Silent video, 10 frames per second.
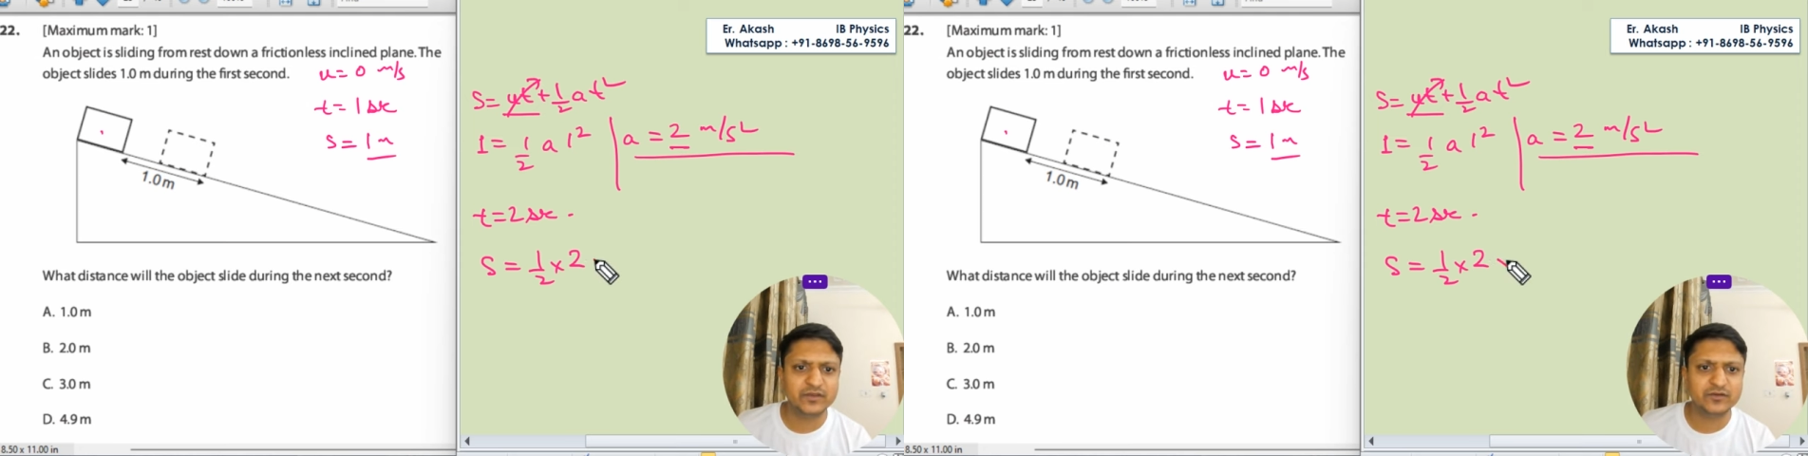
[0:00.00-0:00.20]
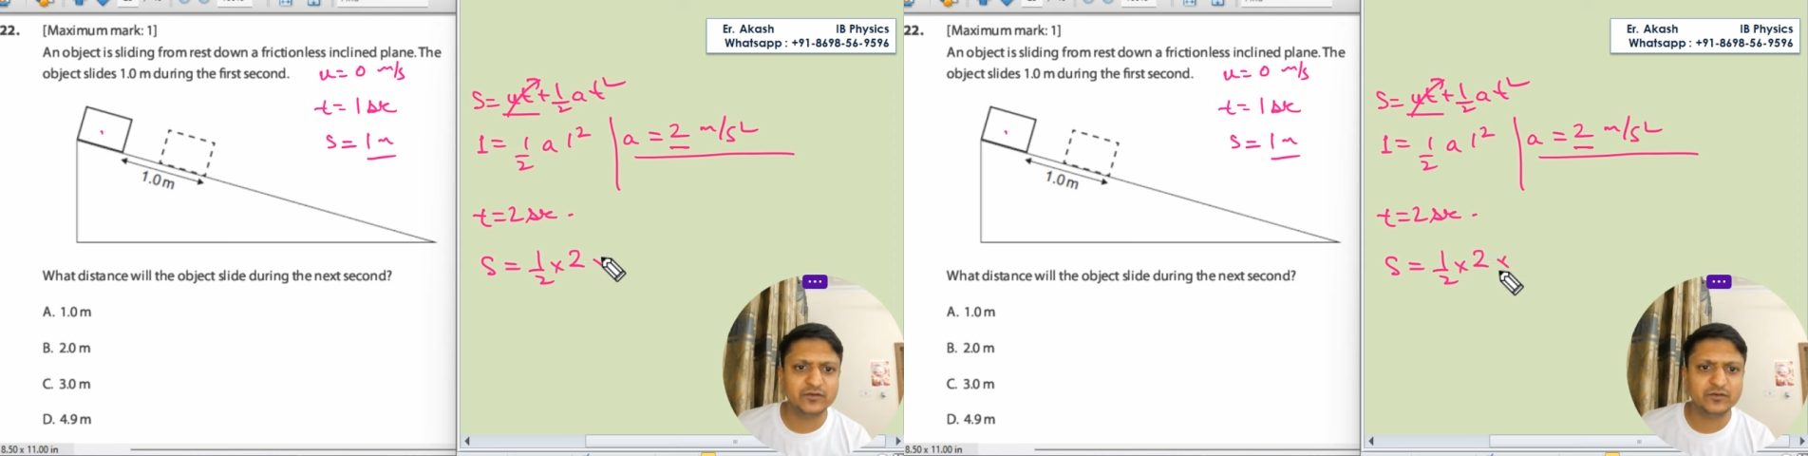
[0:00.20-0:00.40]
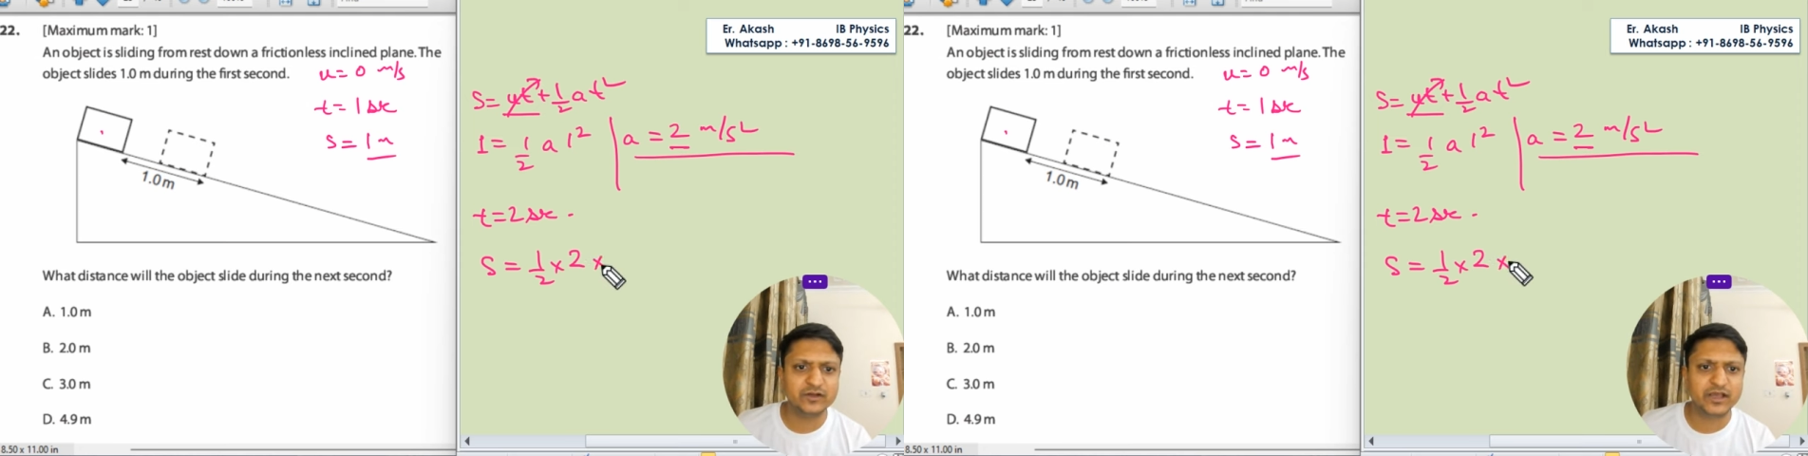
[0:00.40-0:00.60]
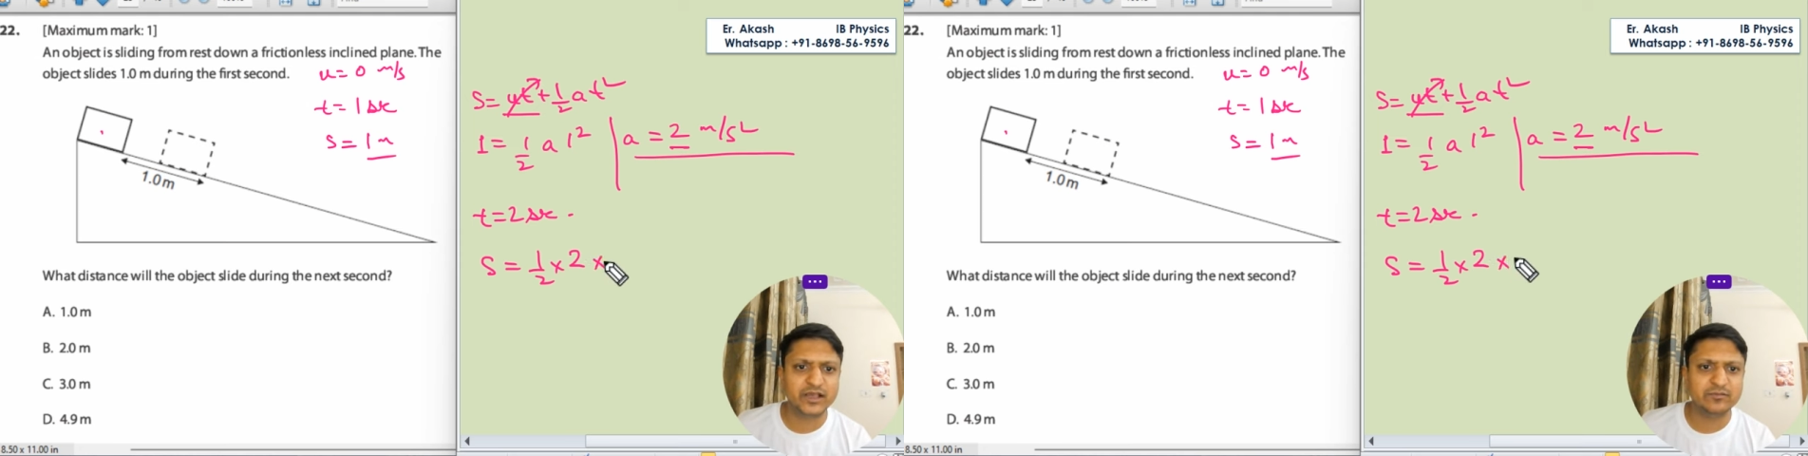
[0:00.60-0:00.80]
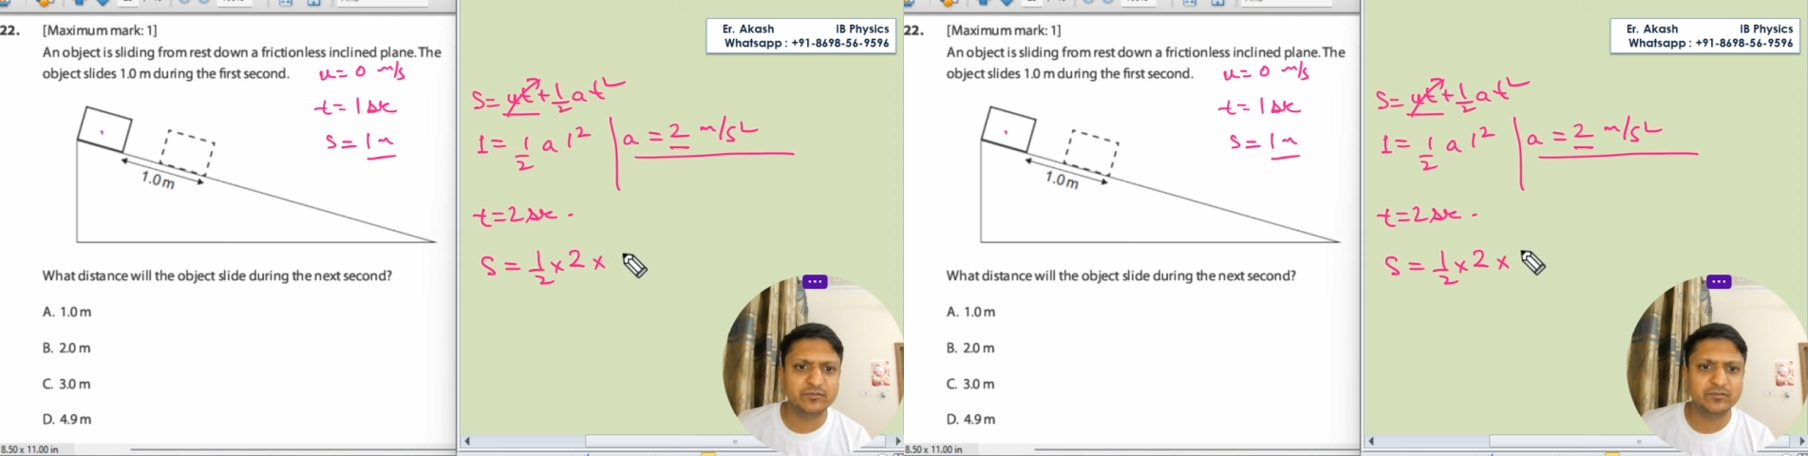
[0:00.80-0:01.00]
So the
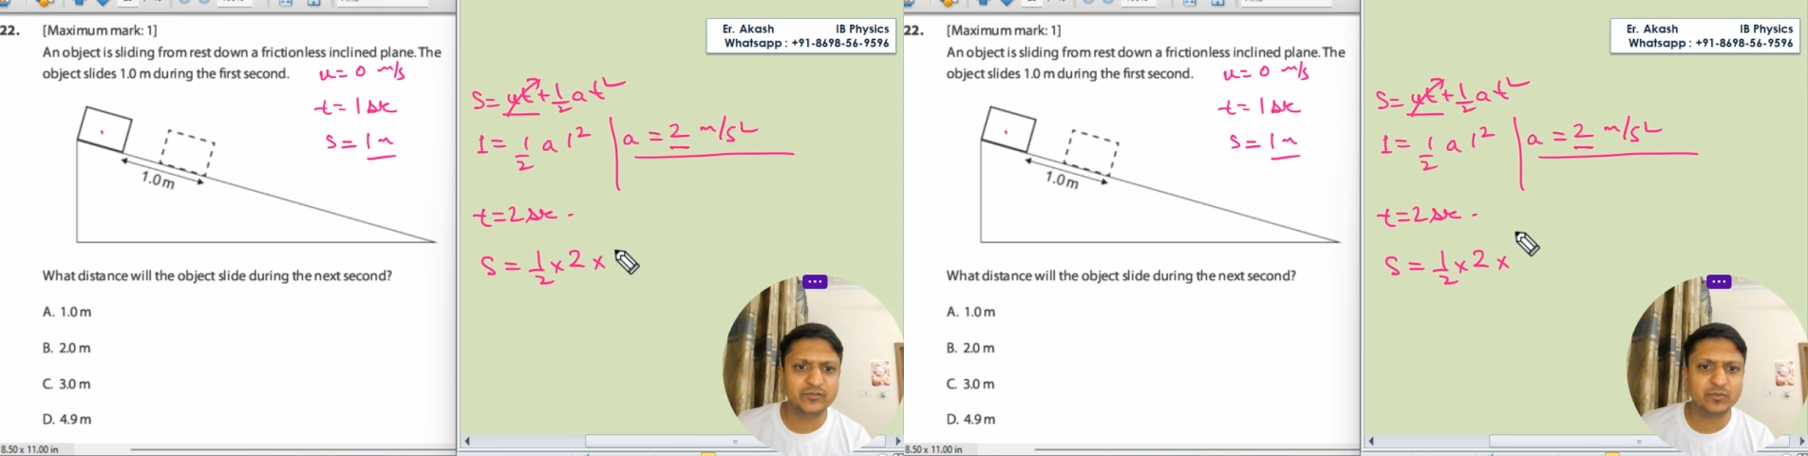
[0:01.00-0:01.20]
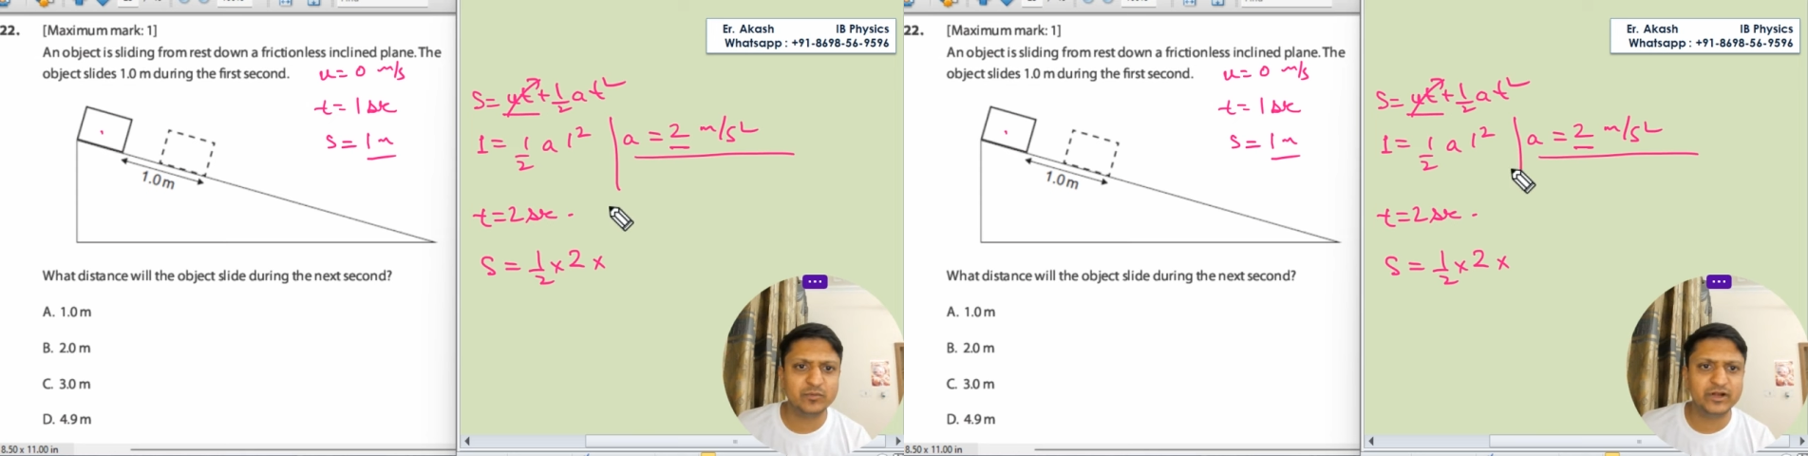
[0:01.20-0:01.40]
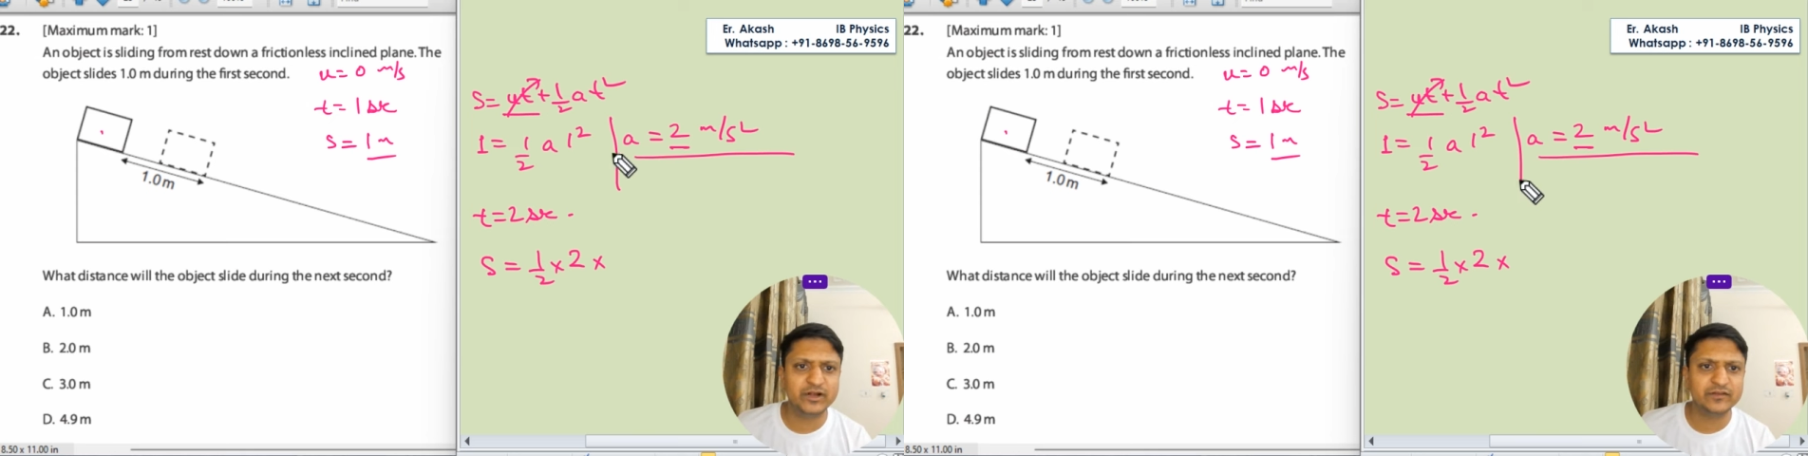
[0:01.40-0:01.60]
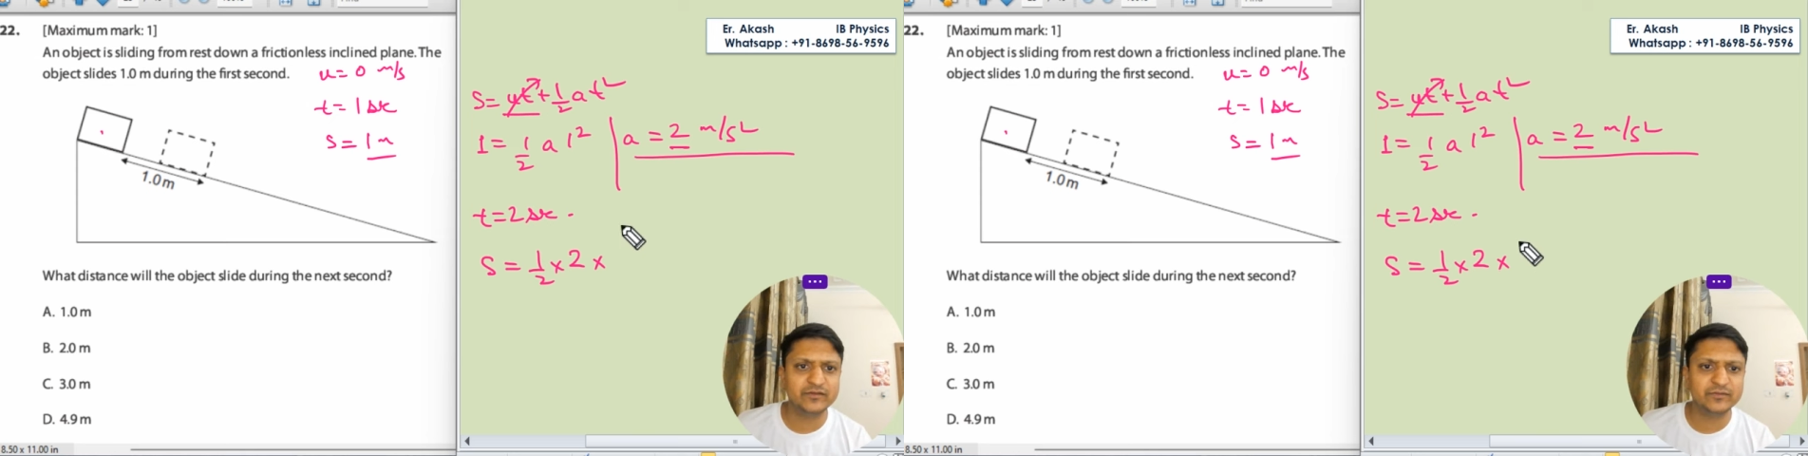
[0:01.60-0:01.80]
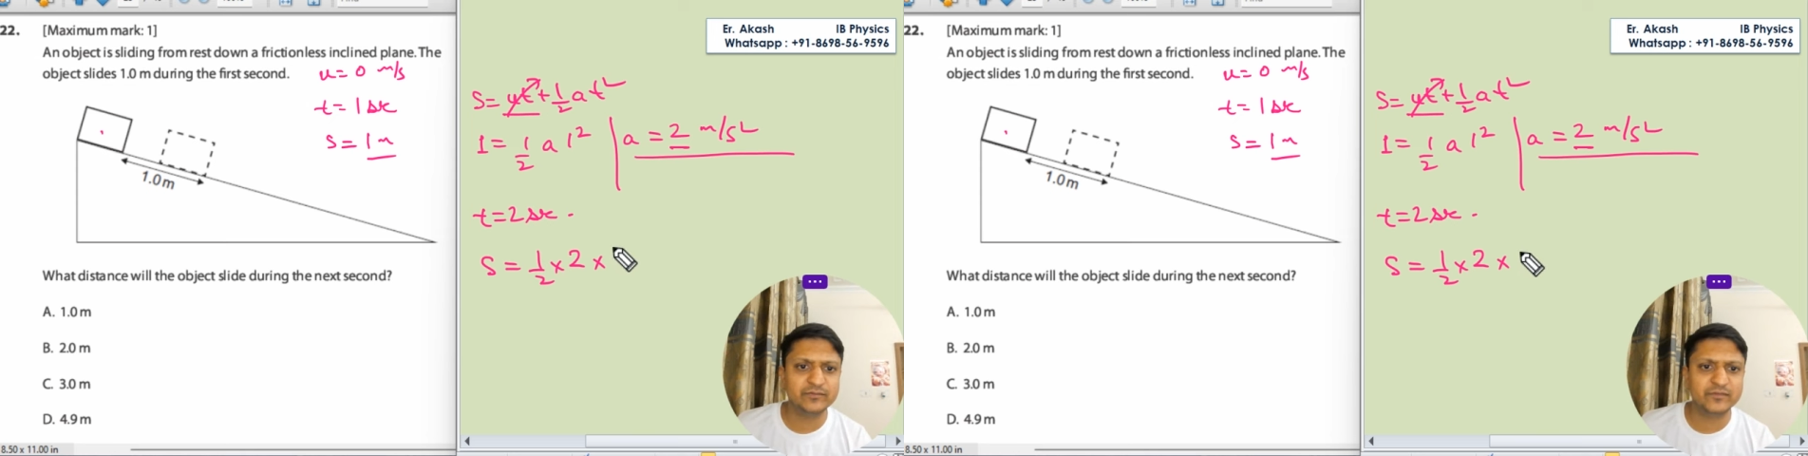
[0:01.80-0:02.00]
time component
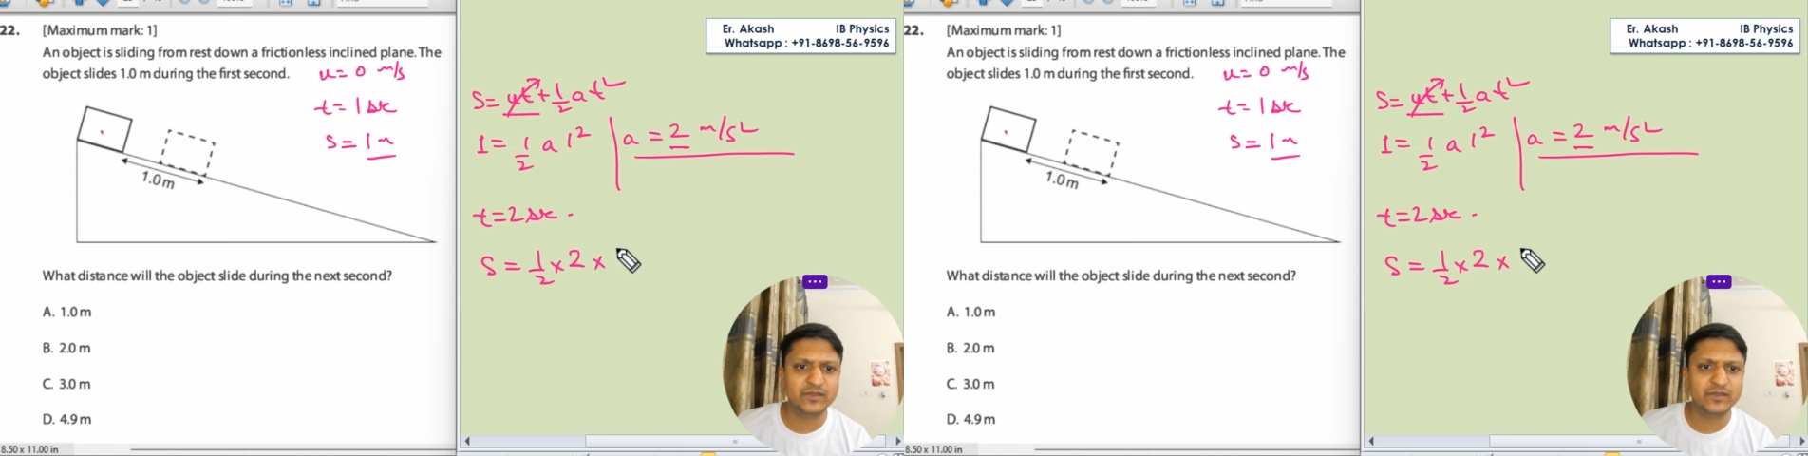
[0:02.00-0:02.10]
is